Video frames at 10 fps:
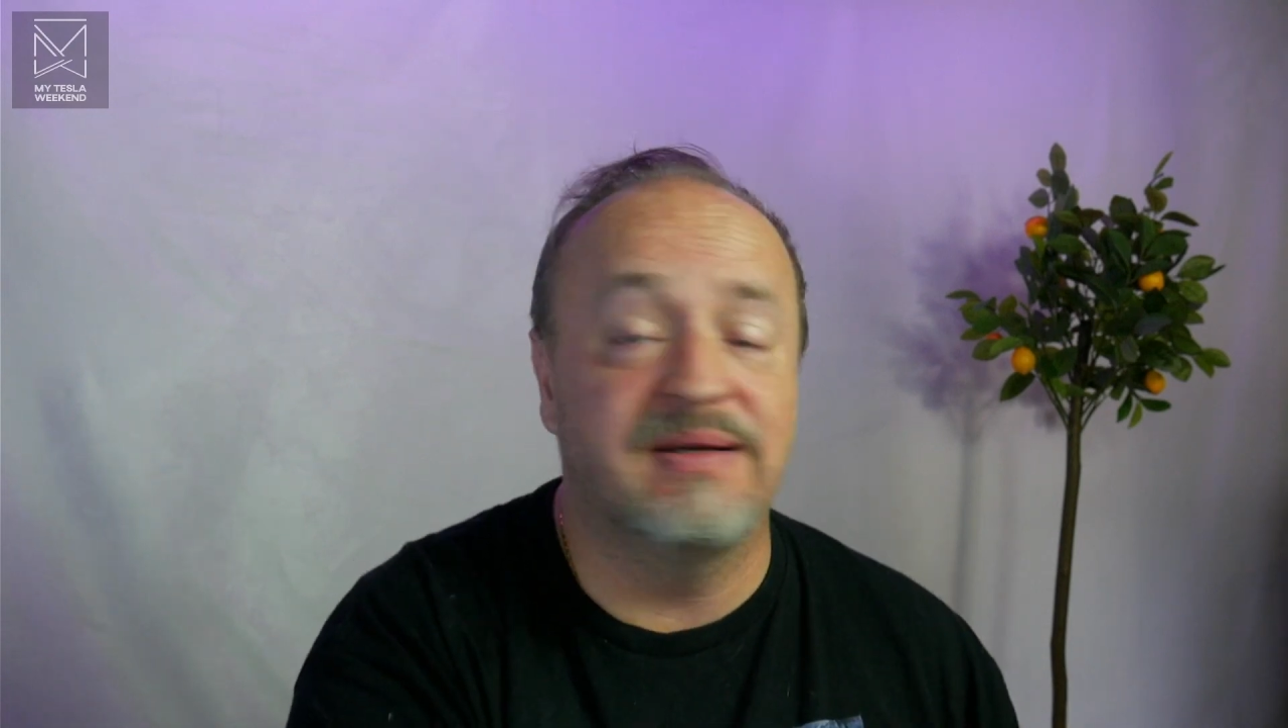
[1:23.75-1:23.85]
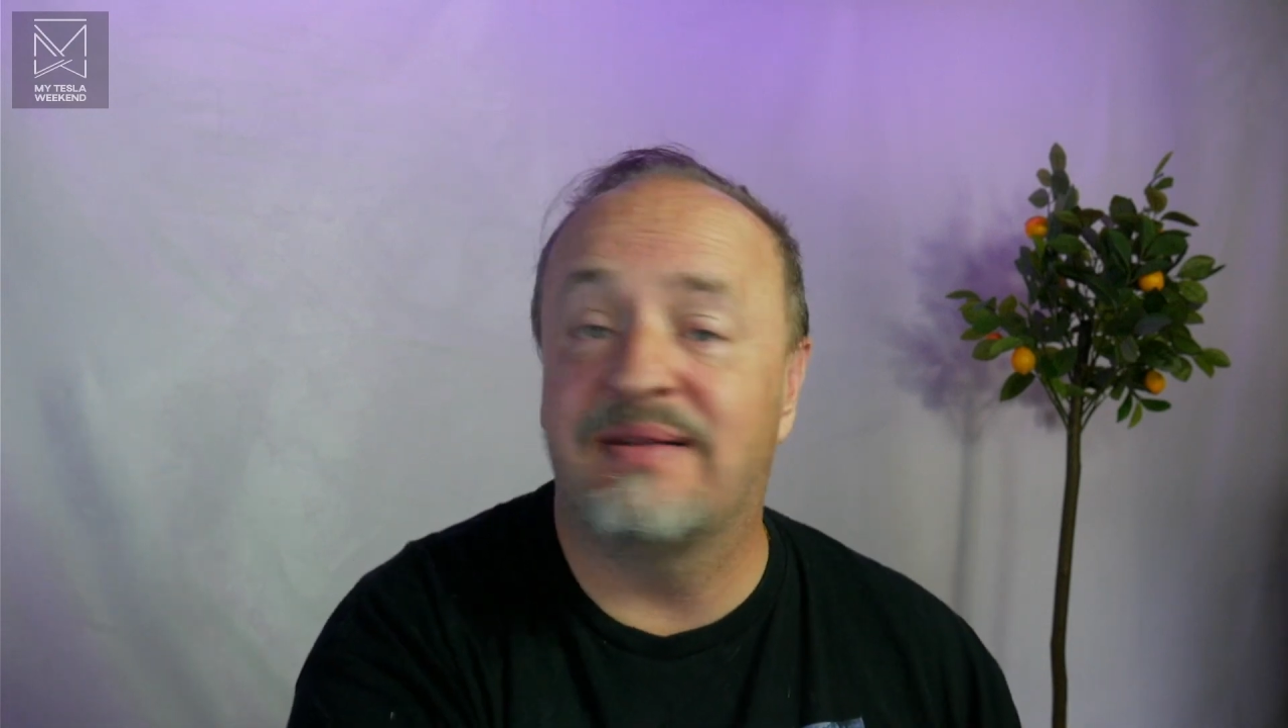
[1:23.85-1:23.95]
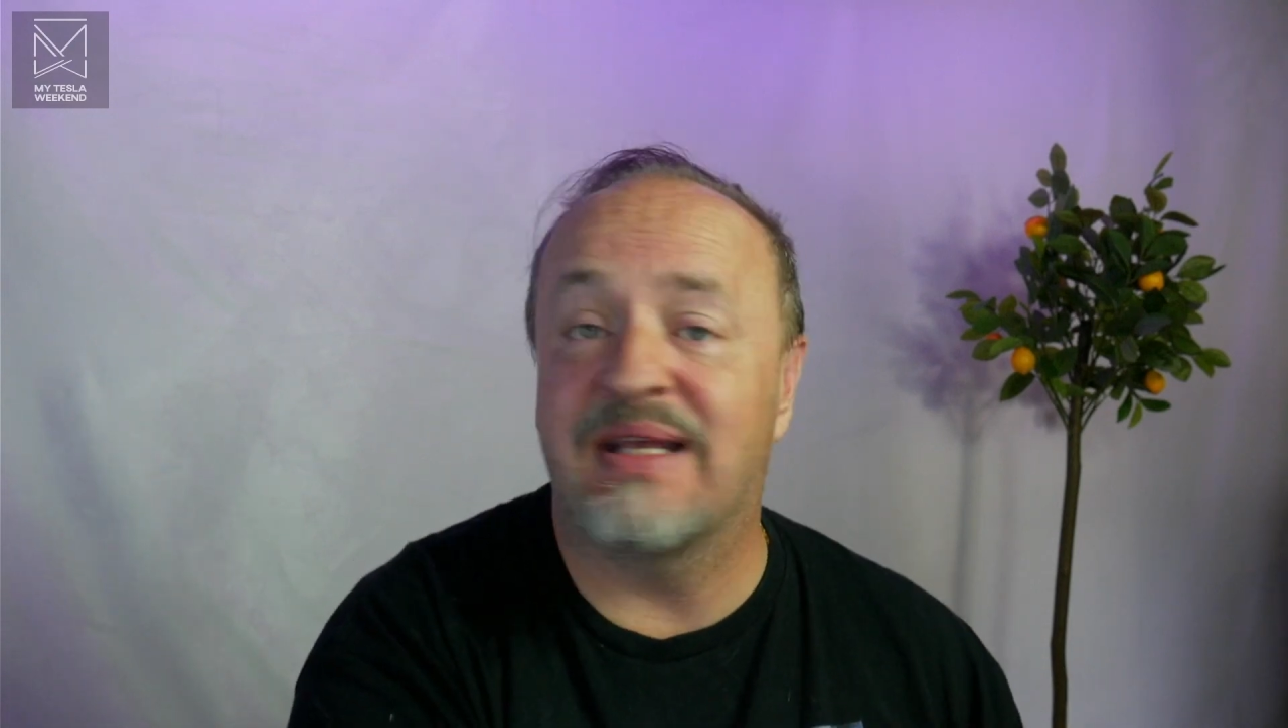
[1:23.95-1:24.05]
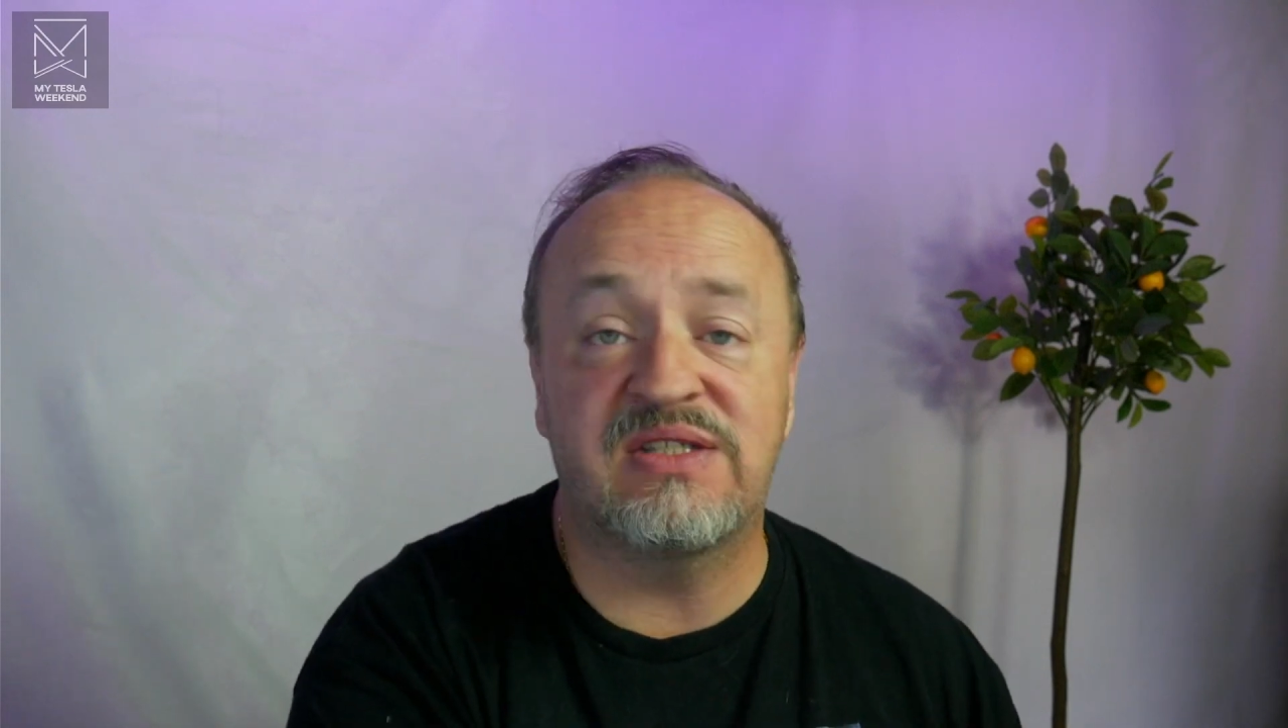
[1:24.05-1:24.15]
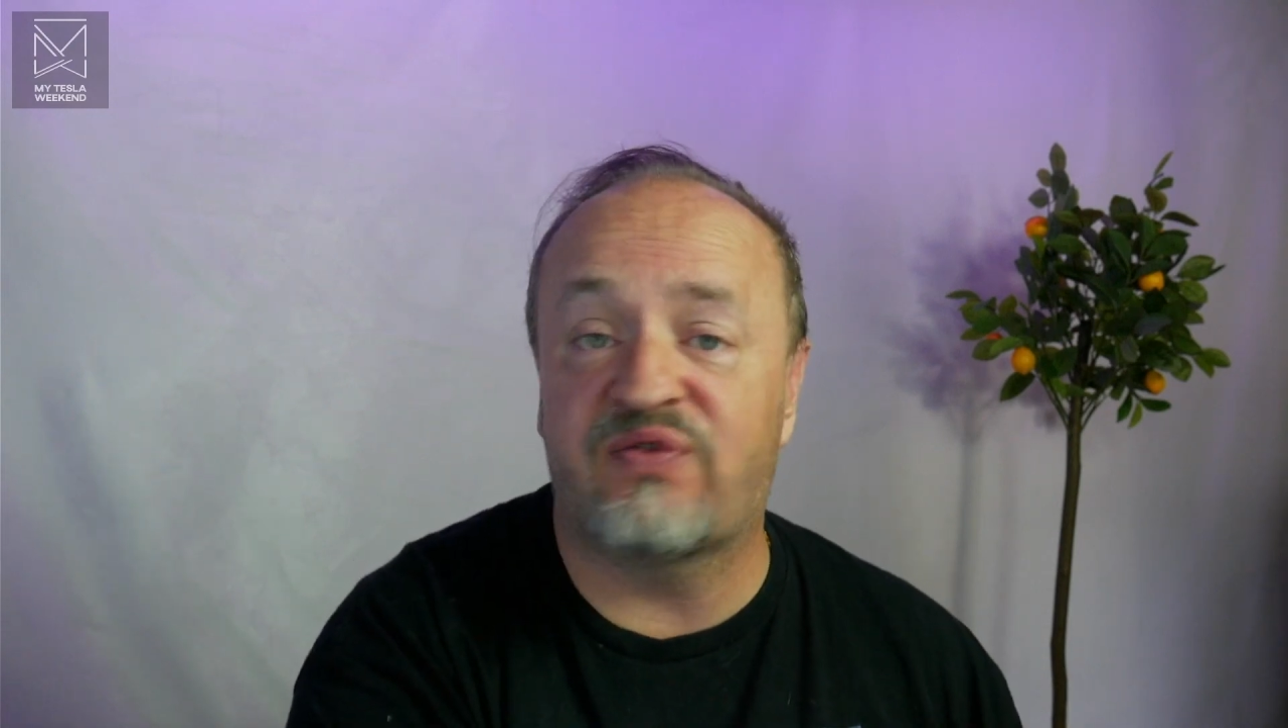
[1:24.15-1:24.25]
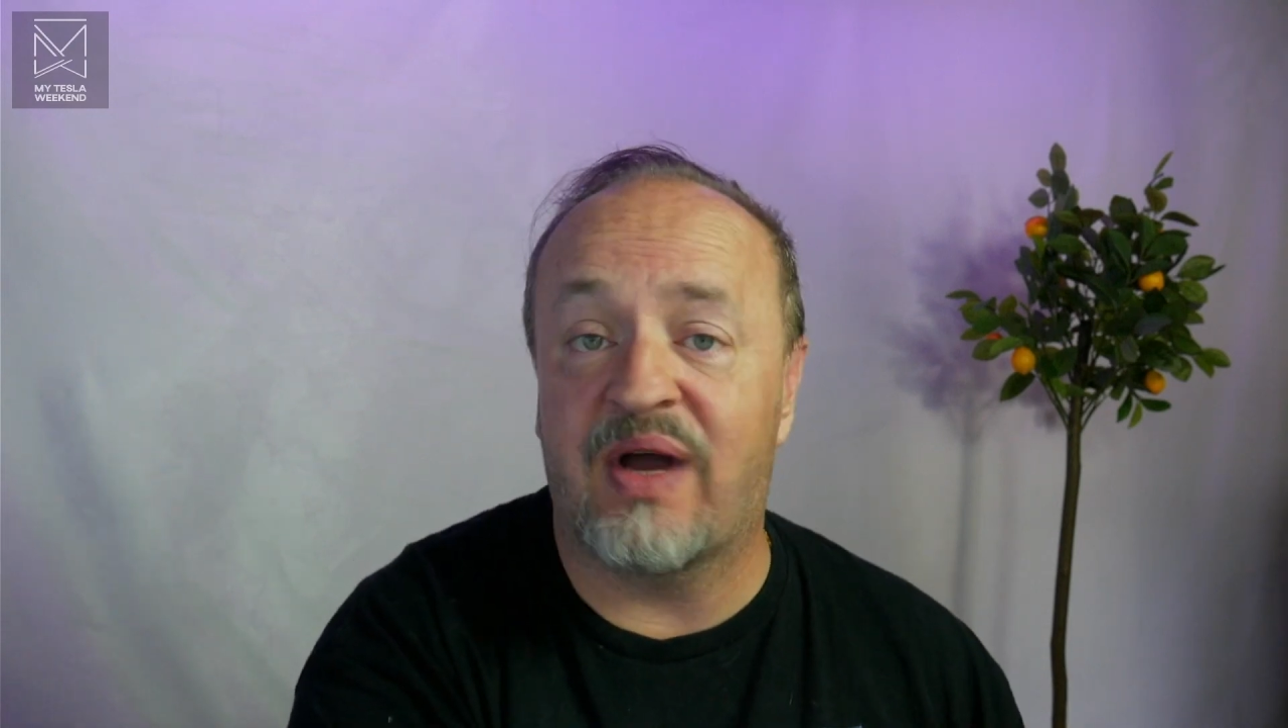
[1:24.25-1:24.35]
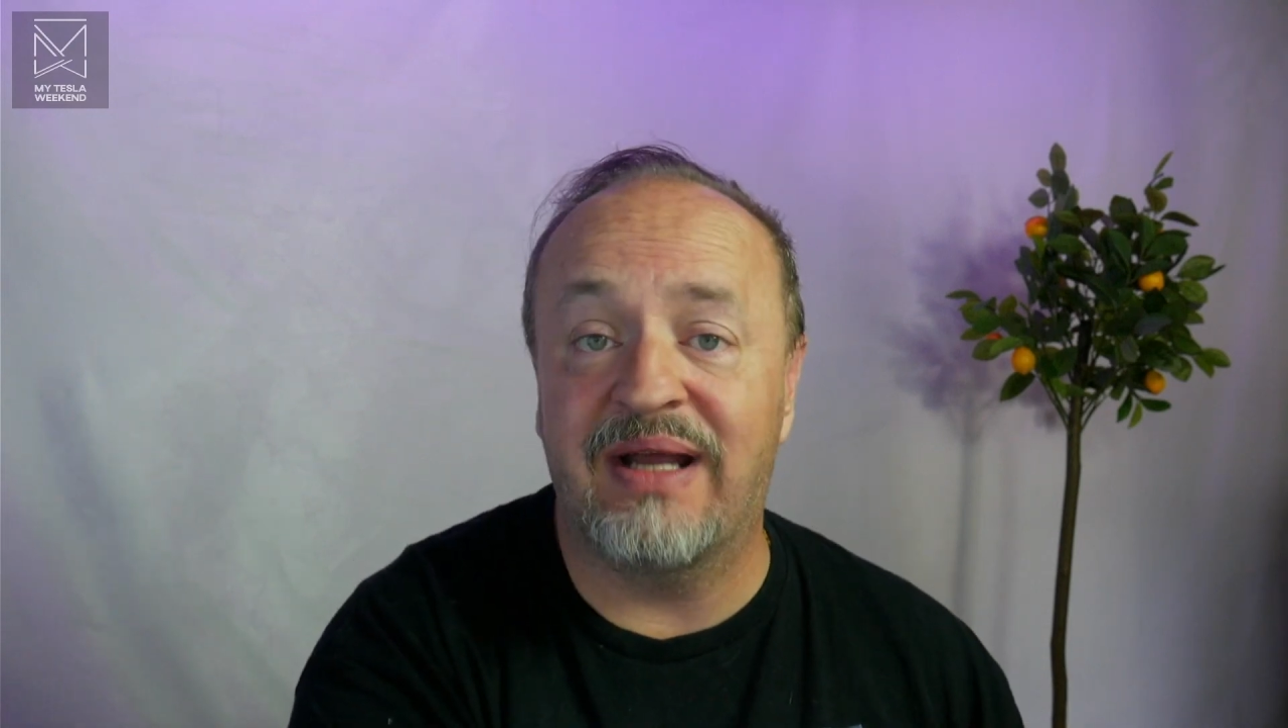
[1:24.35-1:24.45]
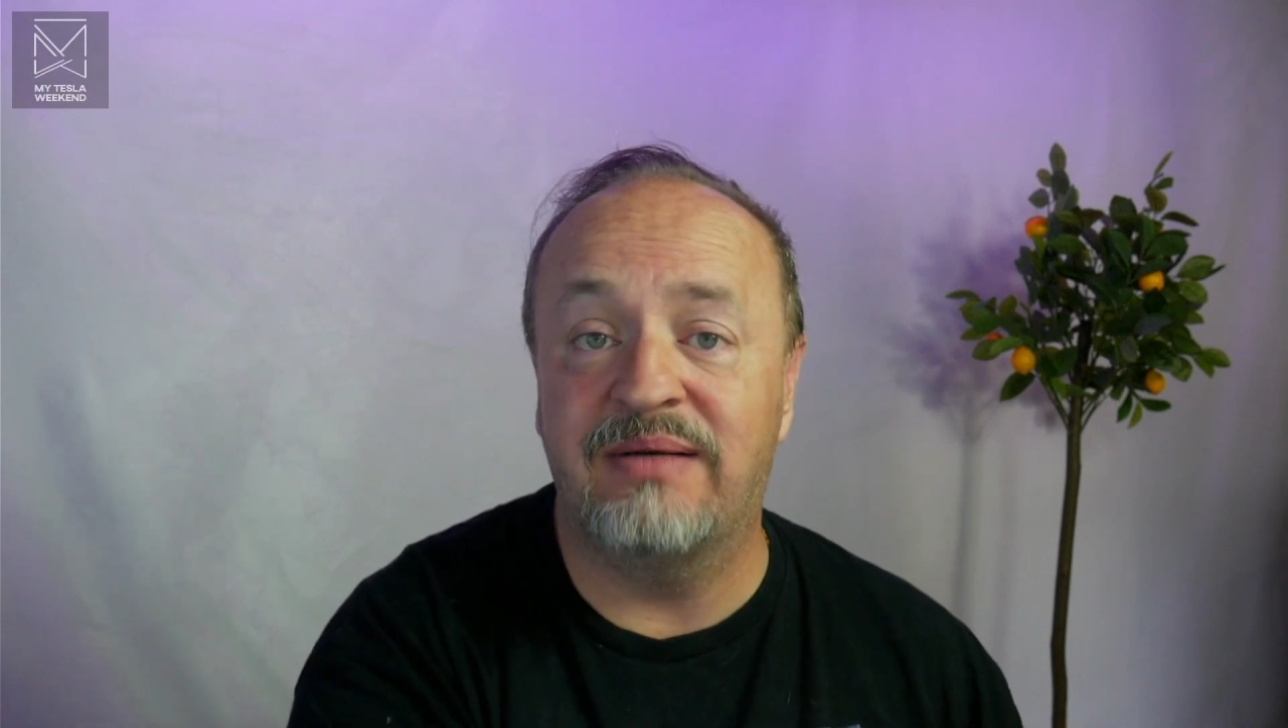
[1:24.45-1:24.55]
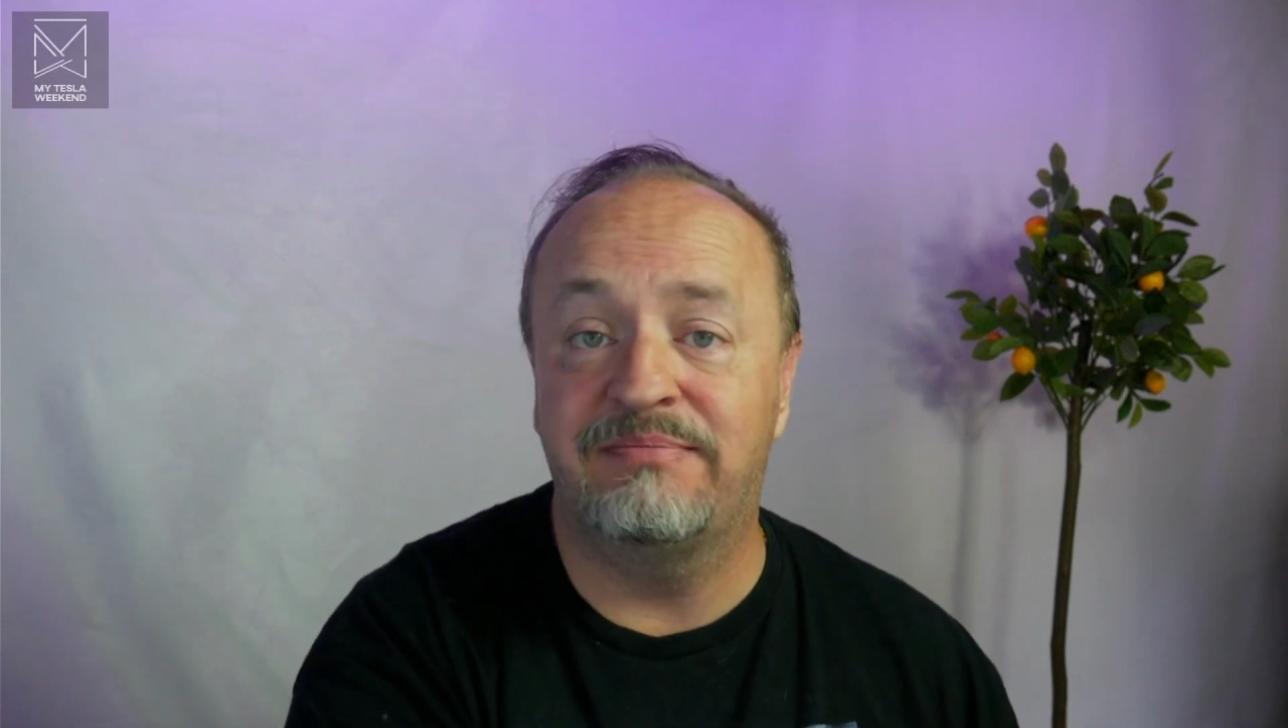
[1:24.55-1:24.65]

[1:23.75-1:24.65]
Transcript: that's fine